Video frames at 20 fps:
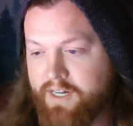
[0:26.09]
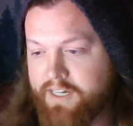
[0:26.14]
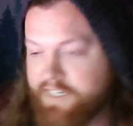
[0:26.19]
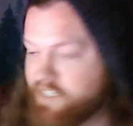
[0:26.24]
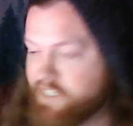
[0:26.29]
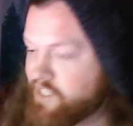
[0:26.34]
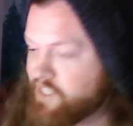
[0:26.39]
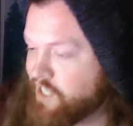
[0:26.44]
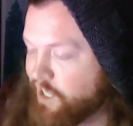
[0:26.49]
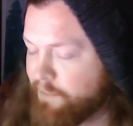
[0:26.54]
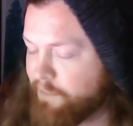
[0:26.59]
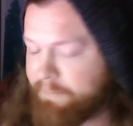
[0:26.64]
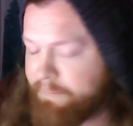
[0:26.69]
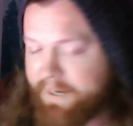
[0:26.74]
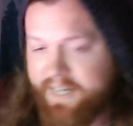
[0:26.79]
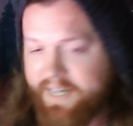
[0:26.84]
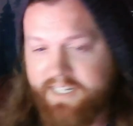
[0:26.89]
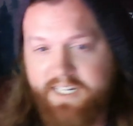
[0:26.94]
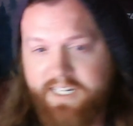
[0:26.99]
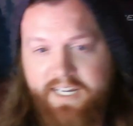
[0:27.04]
Still
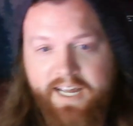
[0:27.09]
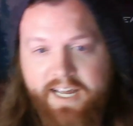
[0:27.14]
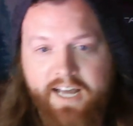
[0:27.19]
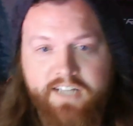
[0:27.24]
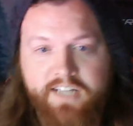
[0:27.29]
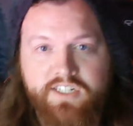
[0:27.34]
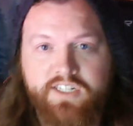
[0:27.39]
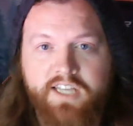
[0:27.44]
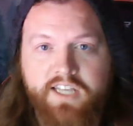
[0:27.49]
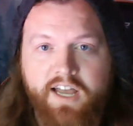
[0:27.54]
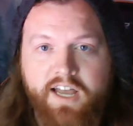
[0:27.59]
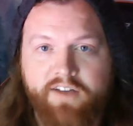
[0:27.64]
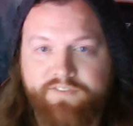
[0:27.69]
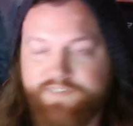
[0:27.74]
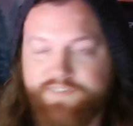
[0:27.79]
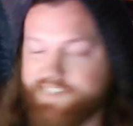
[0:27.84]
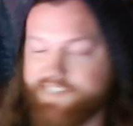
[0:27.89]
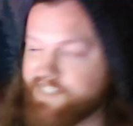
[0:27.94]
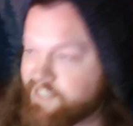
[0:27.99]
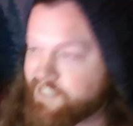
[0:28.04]
BTS
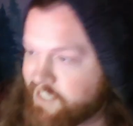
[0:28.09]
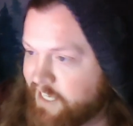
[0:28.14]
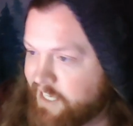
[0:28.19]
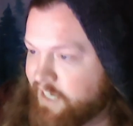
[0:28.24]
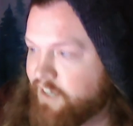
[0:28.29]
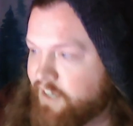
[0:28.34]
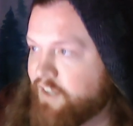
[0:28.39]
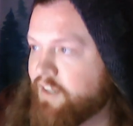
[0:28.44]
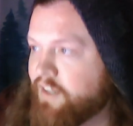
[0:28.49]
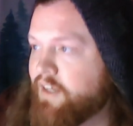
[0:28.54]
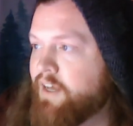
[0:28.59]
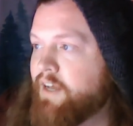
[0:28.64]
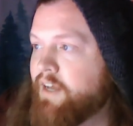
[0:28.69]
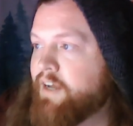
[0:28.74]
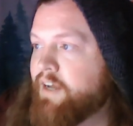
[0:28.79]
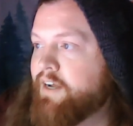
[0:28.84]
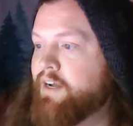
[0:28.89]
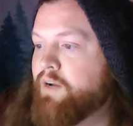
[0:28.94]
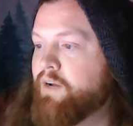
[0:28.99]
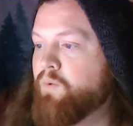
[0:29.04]
stuff, still
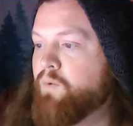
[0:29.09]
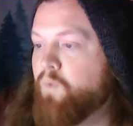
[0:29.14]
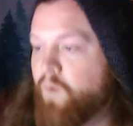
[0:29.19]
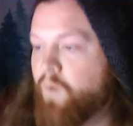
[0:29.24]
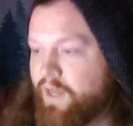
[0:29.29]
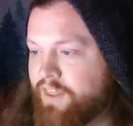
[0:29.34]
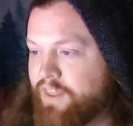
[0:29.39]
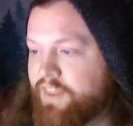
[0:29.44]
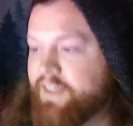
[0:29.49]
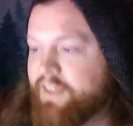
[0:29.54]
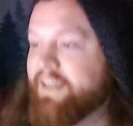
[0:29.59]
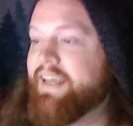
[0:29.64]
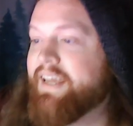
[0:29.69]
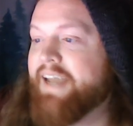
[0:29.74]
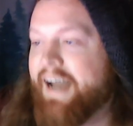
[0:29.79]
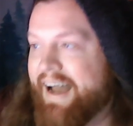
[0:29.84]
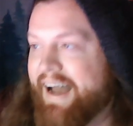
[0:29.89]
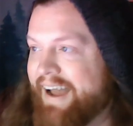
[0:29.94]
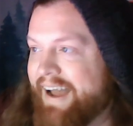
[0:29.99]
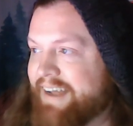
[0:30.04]
with the
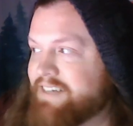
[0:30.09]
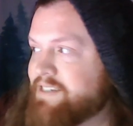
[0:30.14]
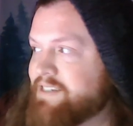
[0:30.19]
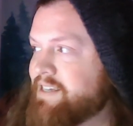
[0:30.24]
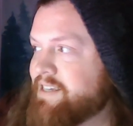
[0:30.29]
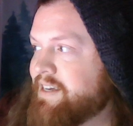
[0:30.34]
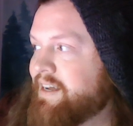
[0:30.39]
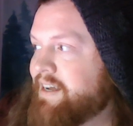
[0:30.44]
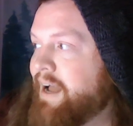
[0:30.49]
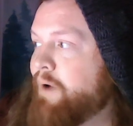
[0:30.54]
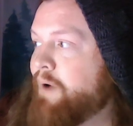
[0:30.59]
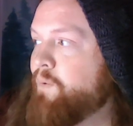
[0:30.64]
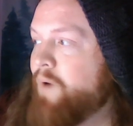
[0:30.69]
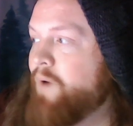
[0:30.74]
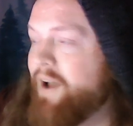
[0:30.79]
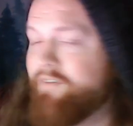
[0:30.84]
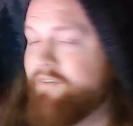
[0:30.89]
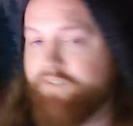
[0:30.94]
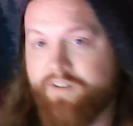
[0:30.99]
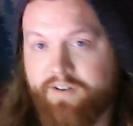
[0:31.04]
guys.
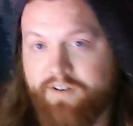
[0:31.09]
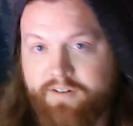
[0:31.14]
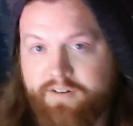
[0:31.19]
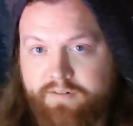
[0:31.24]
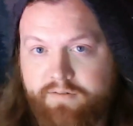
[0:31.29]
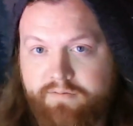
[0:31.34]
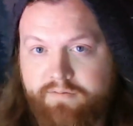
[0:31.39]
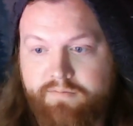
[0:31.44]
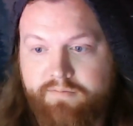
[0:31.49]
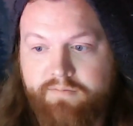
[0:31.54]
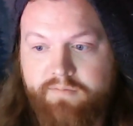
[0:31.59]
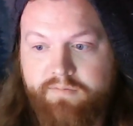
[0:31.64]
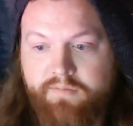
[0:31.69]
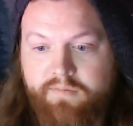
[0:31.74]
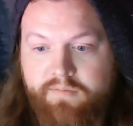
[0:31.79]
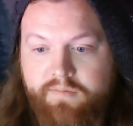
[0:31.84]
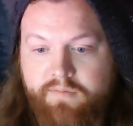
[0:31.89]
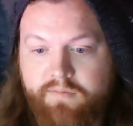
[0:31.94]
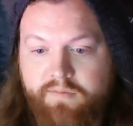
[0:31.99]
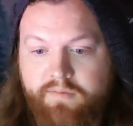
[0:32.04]
However,
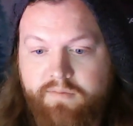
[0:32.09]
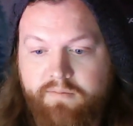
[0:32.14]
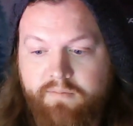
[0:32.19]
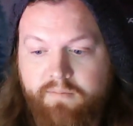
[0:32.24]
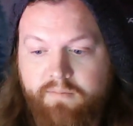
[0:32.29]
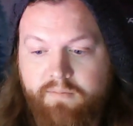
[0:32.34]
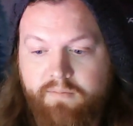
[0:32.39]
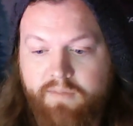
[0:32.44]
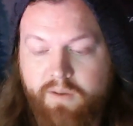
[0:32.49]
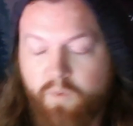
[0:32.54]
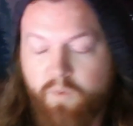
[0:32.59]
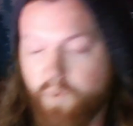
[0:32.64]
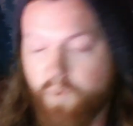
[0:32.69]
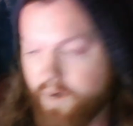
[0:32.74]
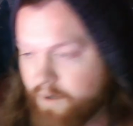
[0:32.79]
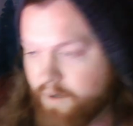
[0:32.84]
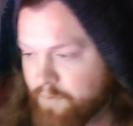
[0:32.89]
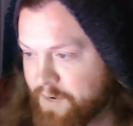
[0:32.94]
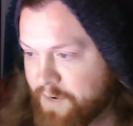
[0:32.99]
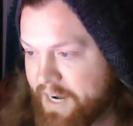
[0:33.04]
we're
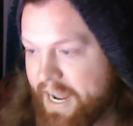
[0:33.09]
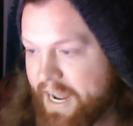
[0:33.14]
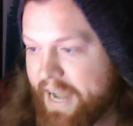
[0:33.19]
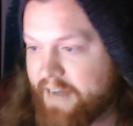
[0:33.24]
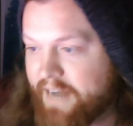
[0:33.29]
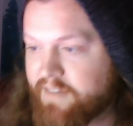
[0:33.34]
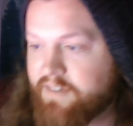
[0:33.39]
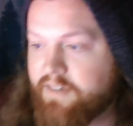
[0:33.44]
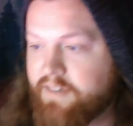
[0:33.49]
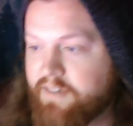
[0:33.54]
going to react